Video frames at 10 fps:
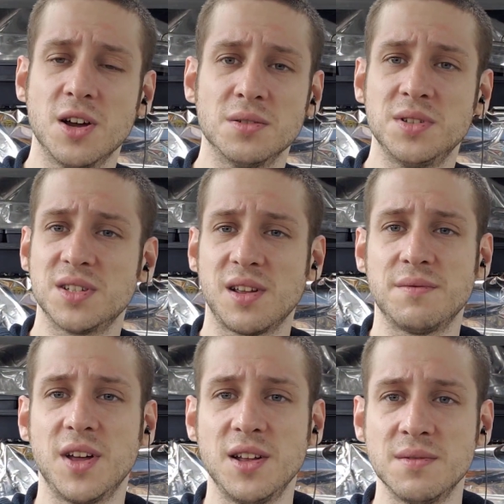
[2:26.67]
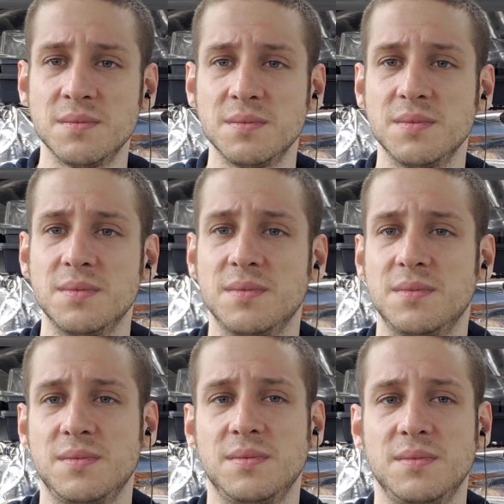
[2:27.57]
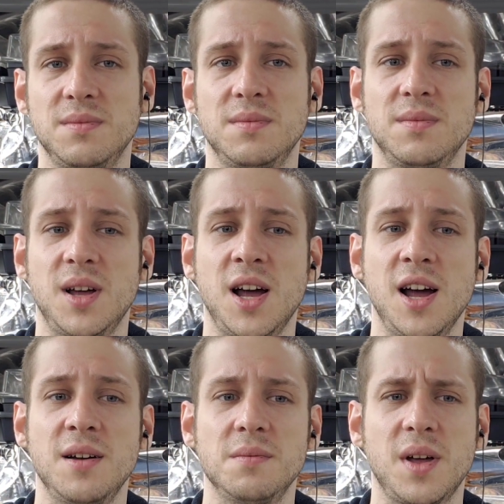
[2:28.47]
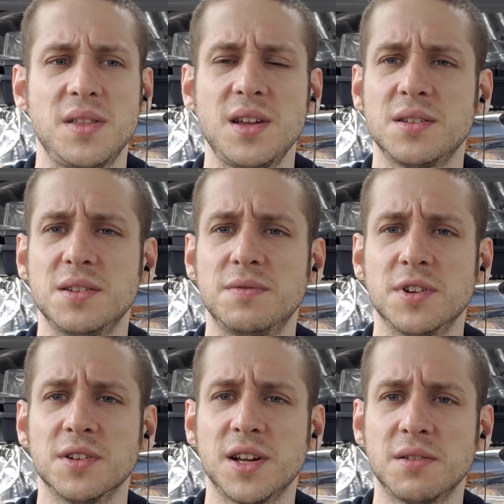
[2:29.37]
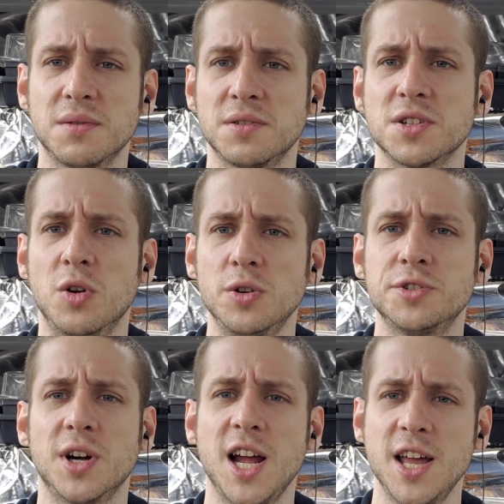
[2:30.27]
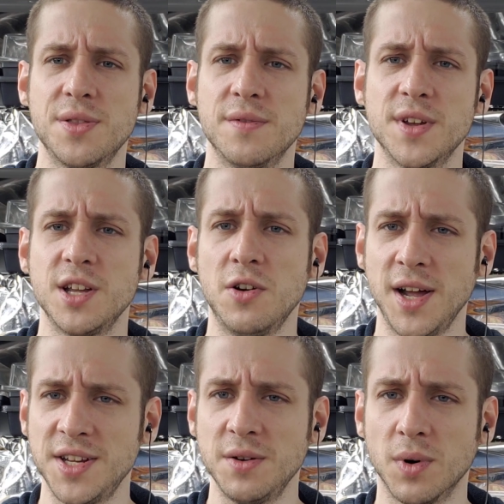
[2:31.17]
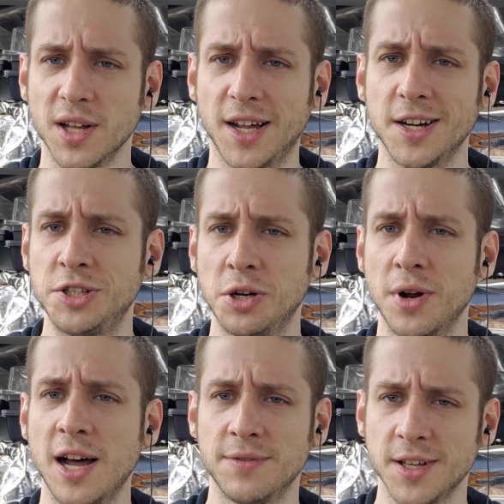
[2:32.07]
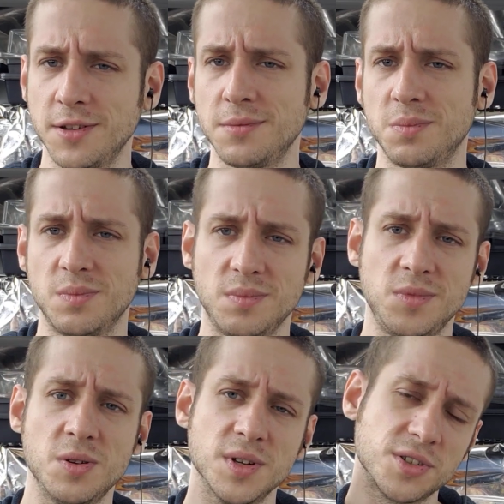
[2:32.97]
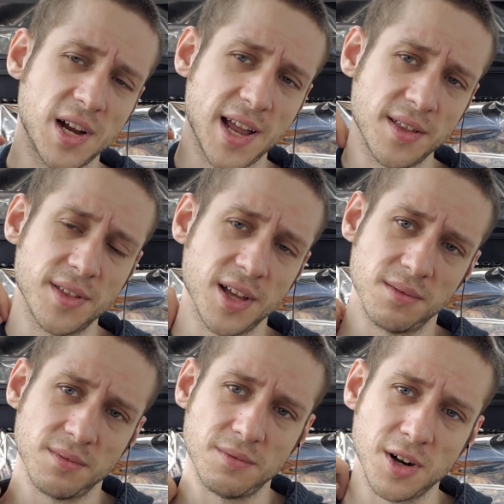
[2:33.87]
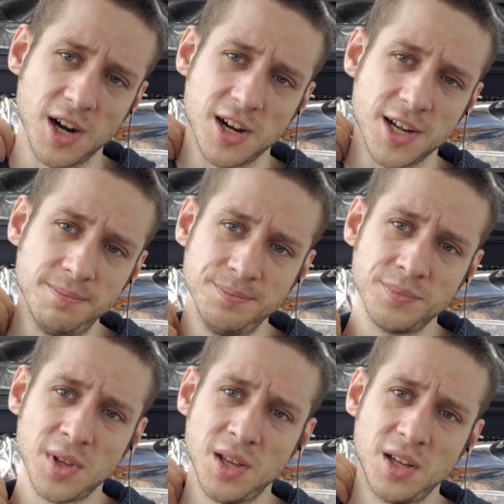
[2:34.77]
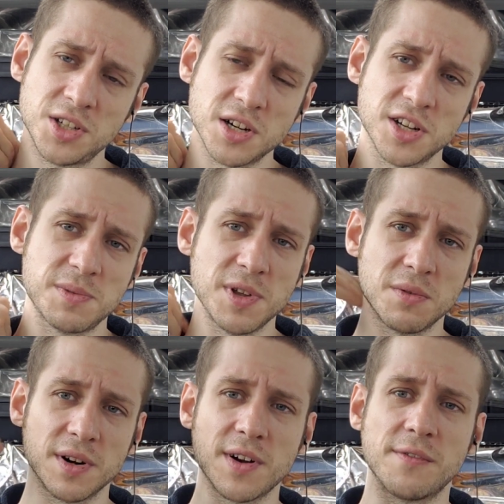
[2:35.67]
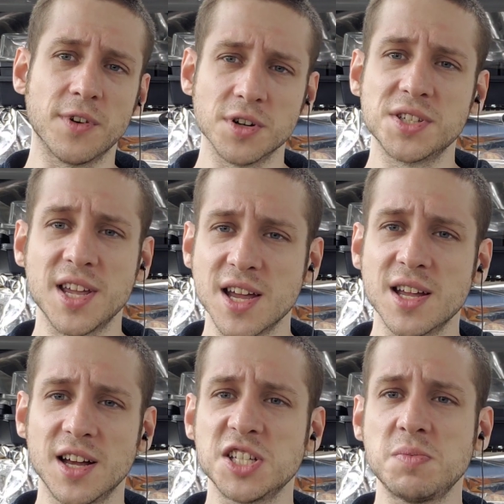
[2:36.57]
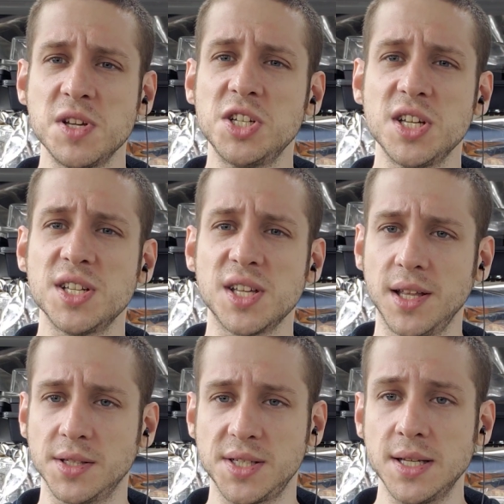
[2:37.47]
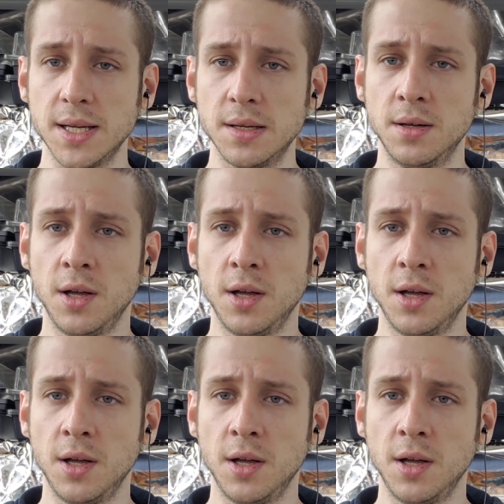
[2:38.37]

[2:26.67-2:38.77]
just I've done I think I did for there was an old Triantha video I did where I showed off doing Triantha, where generally speaking, whenever I first get a species in seed,